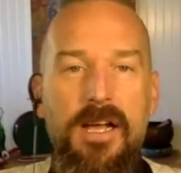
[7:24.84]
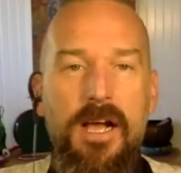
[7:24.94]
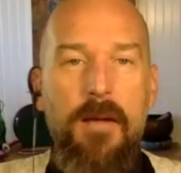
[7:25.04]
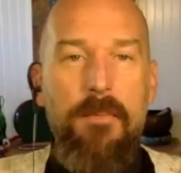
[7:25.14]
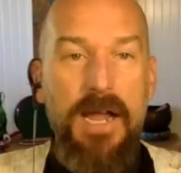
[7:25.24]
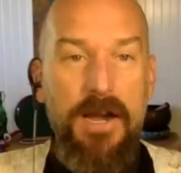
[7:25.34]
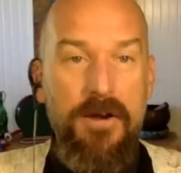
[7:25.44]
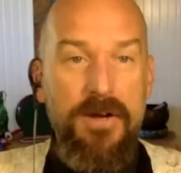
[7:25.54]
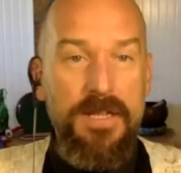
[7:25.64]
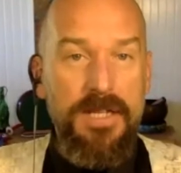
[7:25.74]

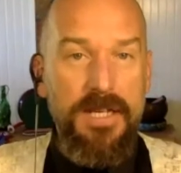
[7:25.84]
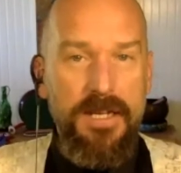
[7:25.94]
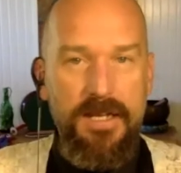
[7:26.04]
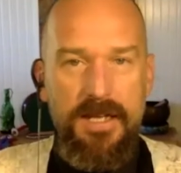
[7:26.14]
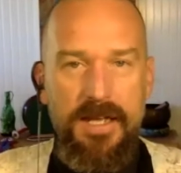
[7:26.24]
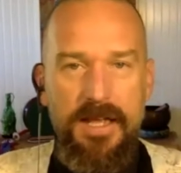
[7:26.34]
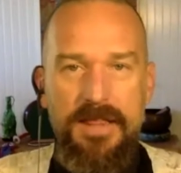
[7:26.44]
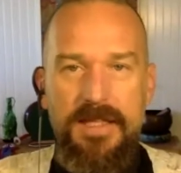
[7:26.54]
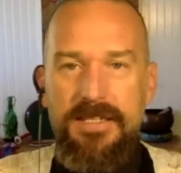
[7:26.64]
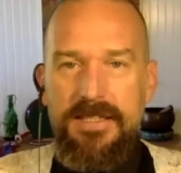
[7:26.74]
Apparently,
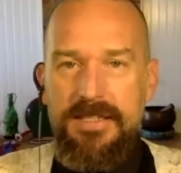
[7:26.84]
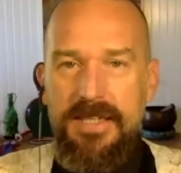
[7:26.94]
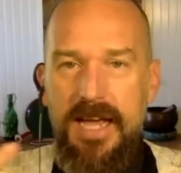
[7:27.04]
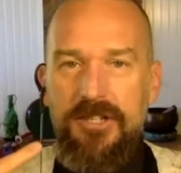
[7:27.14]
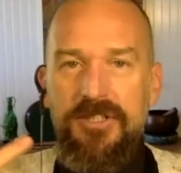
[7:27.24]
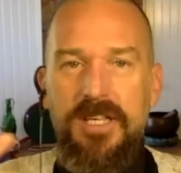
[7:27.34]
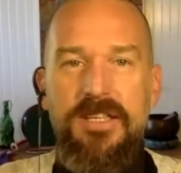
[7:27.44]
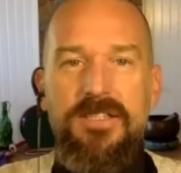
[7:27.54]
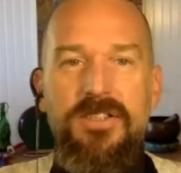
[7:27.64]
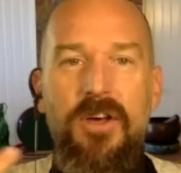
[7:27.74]
this is actually the
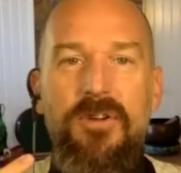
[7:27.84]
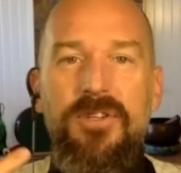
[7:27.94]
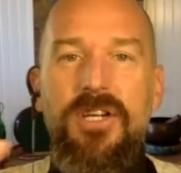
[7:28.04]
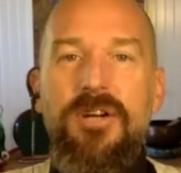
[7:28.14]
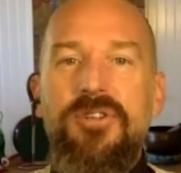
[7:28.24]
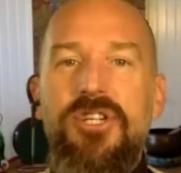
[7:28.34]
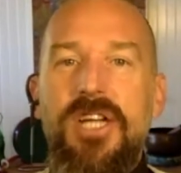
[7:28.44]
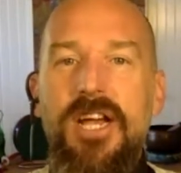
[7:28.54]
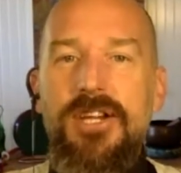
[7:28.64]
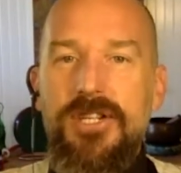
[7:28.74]
subtle
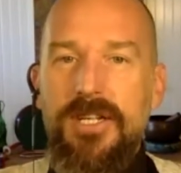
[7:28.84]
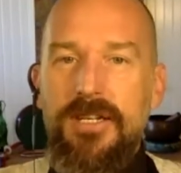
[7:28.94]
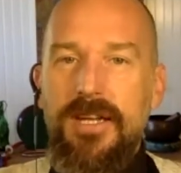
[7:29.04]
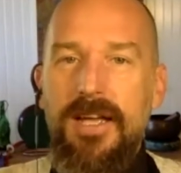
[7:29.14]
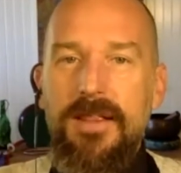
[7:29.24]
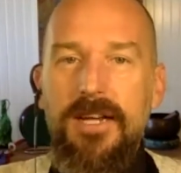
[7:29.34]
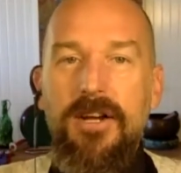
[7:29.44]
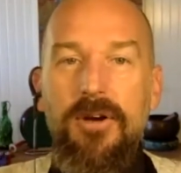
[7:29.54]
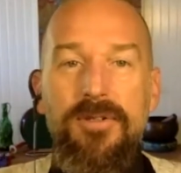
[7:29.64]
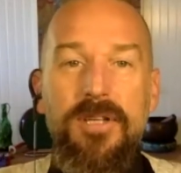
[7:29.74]
negotiation that
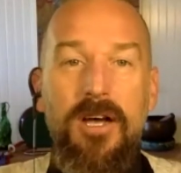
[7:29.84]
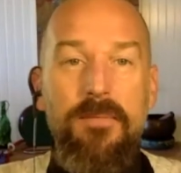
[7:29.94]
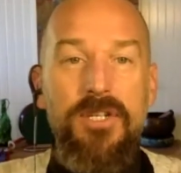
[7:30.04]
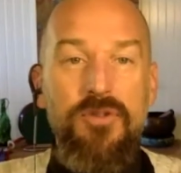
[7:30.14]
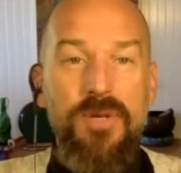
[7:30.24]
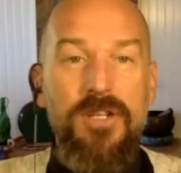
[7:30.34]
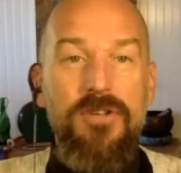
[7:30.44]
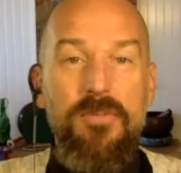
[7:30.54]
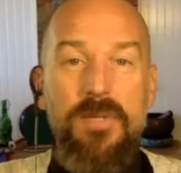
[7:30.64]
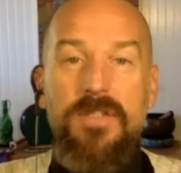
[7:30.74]
goes on between
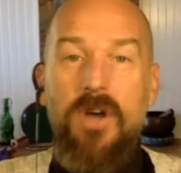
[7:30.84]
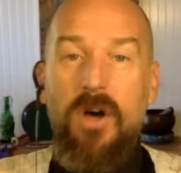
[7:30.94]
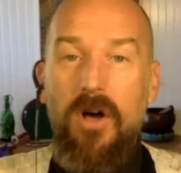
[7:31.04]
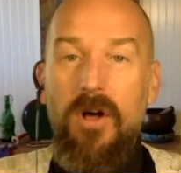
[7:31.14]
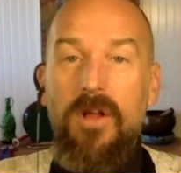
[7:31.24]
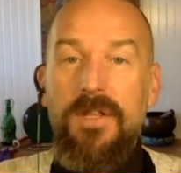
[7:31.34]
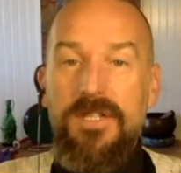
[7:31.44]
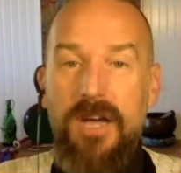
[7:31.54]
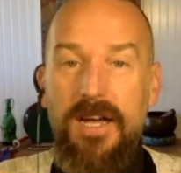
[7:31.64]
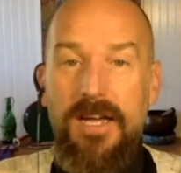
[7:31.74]
humans all the
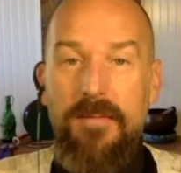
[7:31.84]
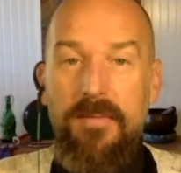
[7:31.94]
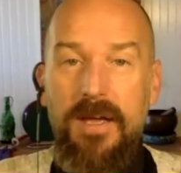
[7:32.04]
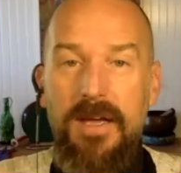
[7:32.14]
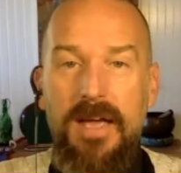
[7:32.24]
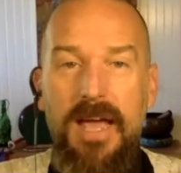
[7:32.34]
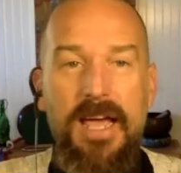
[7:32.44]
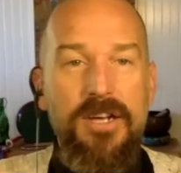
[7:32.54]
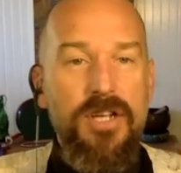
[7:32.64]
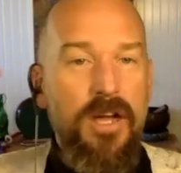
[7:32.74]
time.
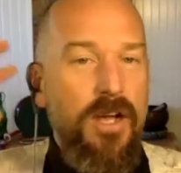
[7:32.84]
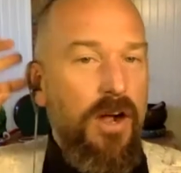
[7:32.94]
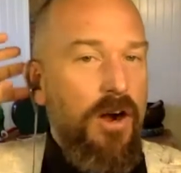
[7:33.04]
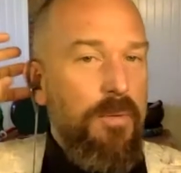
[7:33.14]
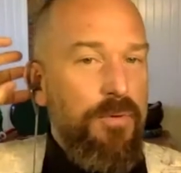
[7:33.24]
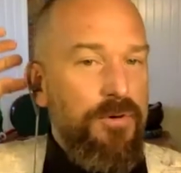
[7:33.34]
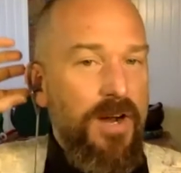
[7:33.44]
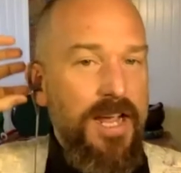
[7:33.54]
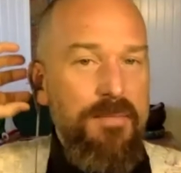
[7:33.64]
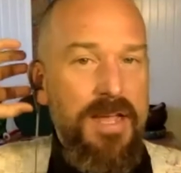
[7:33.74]
And our
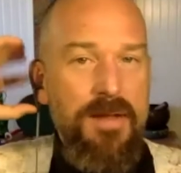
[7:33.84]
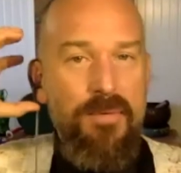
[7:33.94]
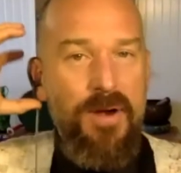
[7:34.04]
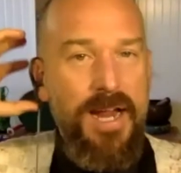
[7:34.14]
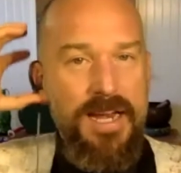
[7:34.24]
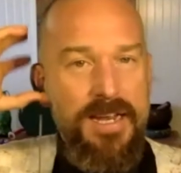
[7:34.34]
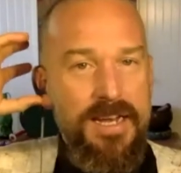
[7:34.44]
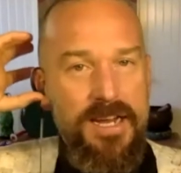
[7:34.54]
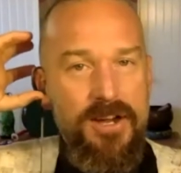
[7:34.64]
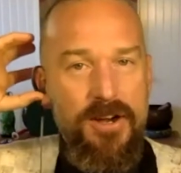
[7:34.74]
primate brain in
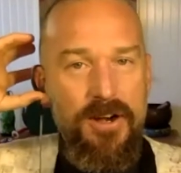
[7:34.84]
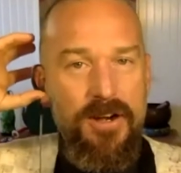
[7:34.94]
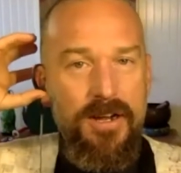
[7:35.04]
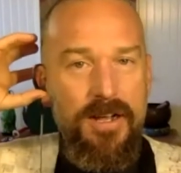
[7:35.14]
here